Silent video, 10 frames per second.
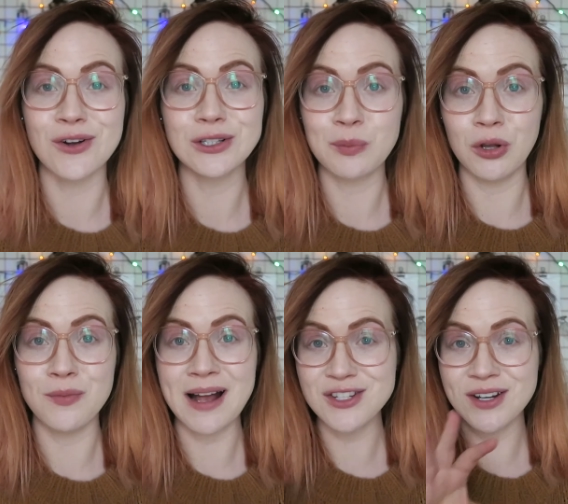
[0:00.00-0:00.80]
called
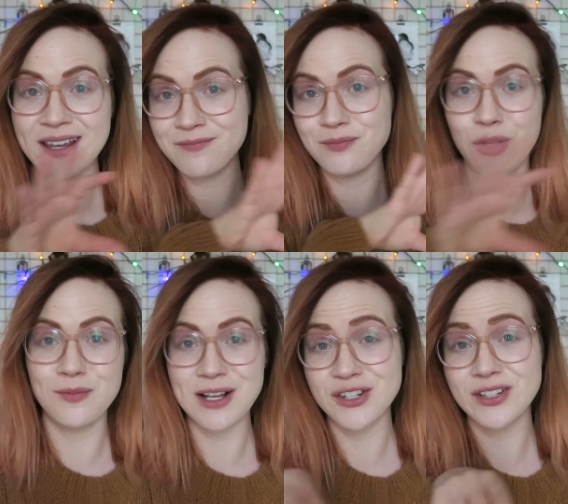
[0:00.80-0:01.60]
polomacene
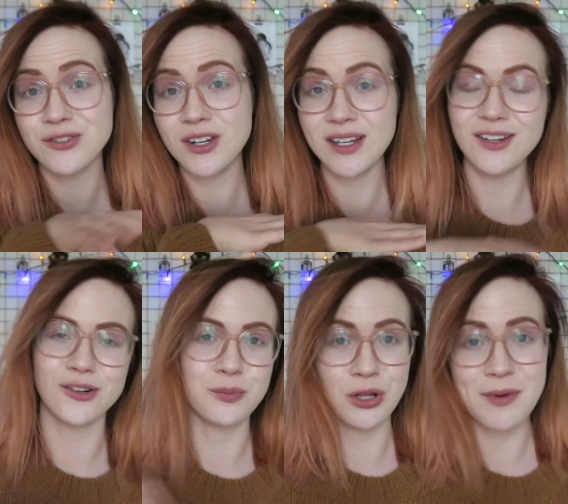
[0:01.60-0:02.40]
sušenky
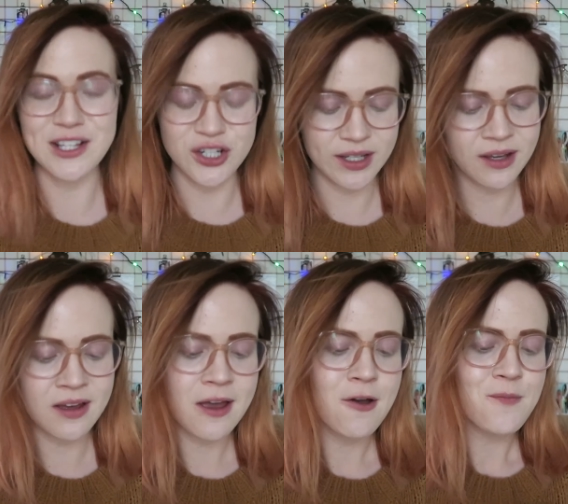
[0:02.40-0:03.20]
or polomachenky,
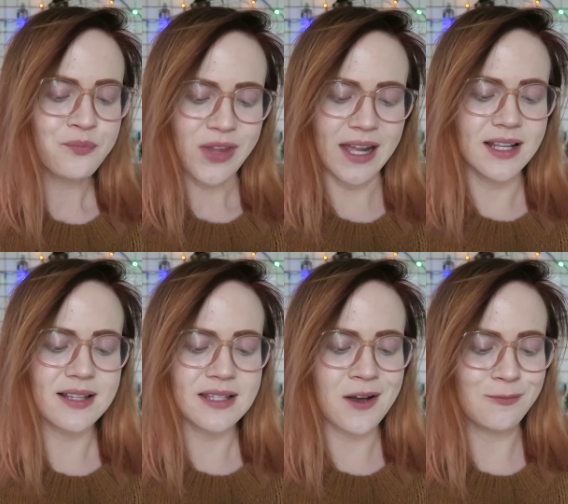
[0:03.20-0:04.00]
and
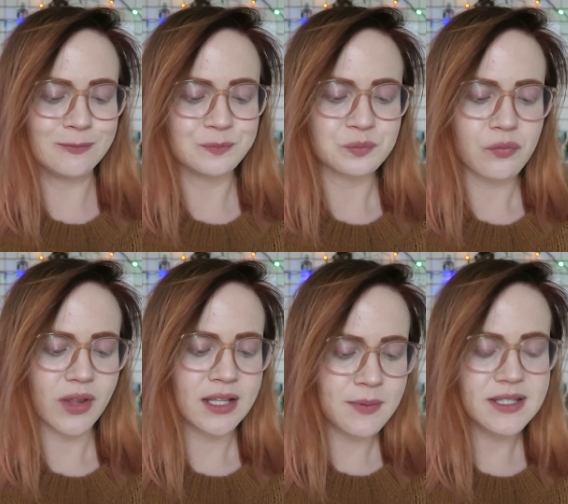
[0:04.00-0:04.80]
it's
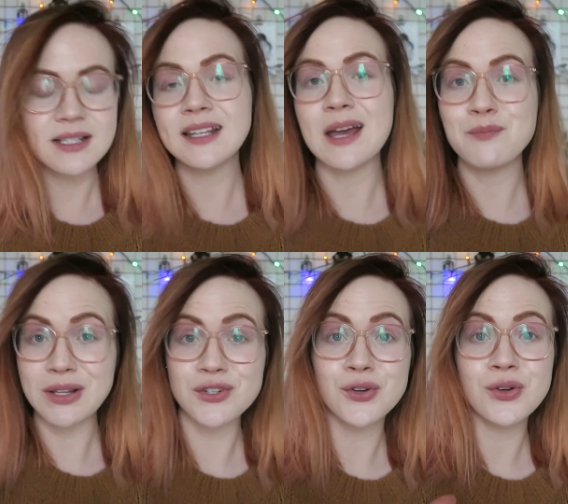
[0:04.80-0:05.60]
basically a
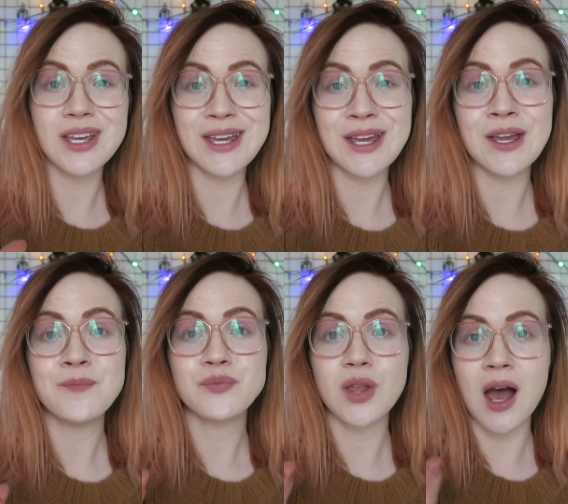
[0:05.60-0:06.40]
butter
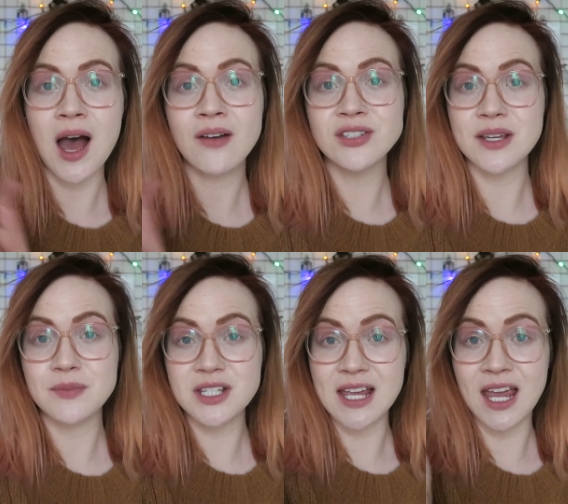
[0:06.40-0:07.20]
cookie half
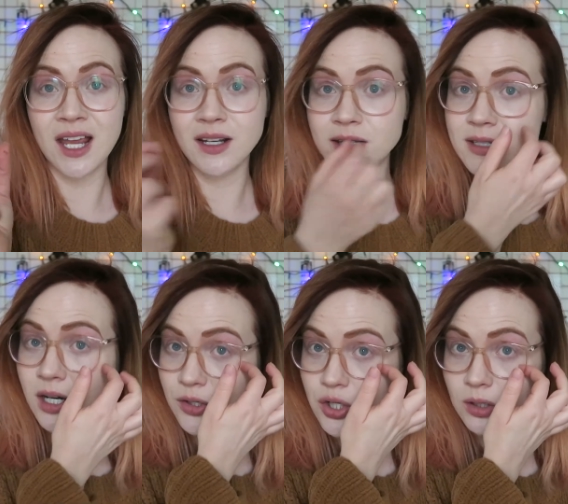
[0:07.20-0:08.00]
dipped in
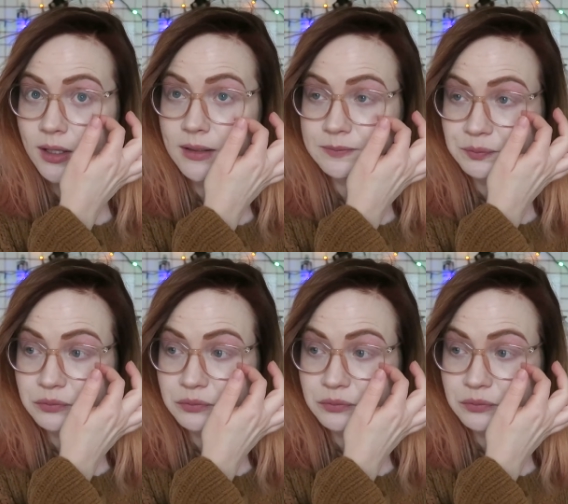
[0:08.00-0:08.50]
dark chocolate.